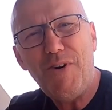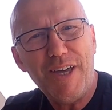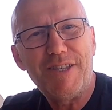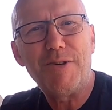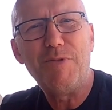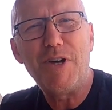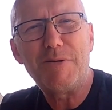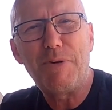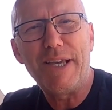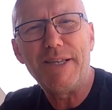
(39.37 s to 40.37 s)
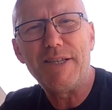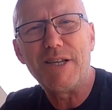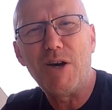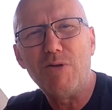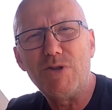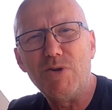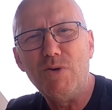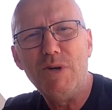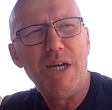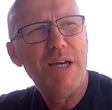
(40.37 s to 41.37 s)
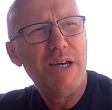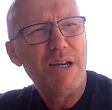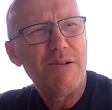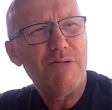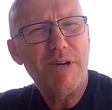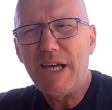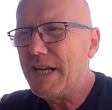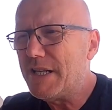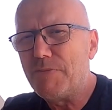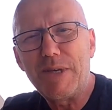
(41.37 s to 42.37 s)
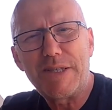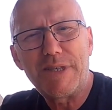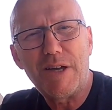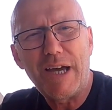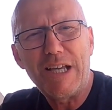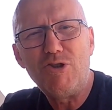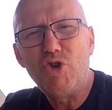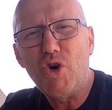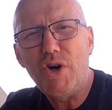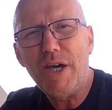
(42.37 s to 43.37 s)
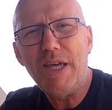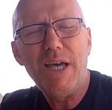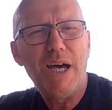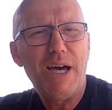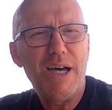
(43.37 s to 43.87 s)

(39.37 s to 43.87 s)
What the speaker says: find some nice places to go to, cooking little bits that I enjoy,